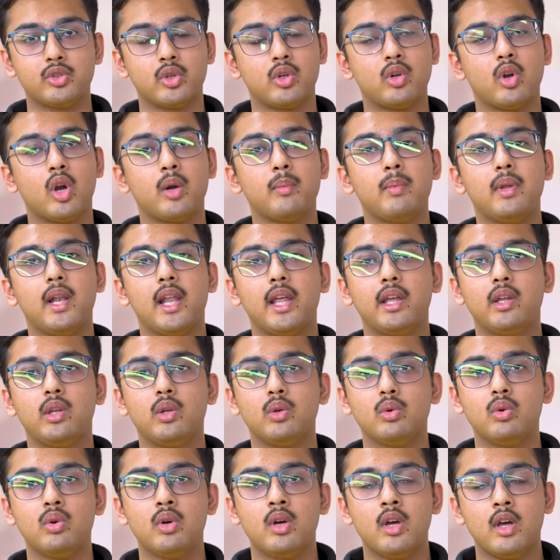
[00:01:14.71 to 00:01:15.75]
It should not be like
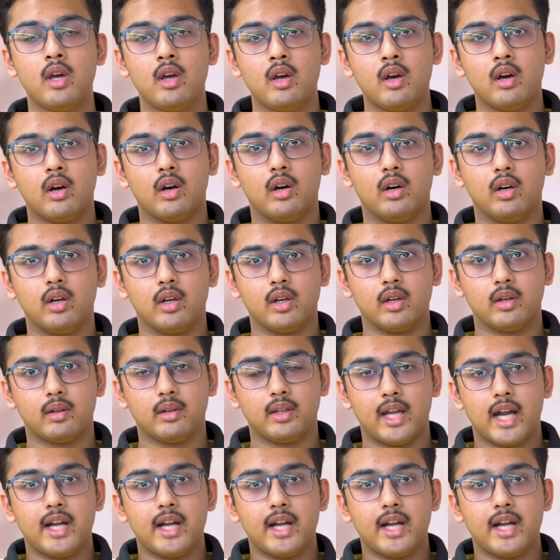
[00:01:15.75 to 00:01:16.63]
you uh,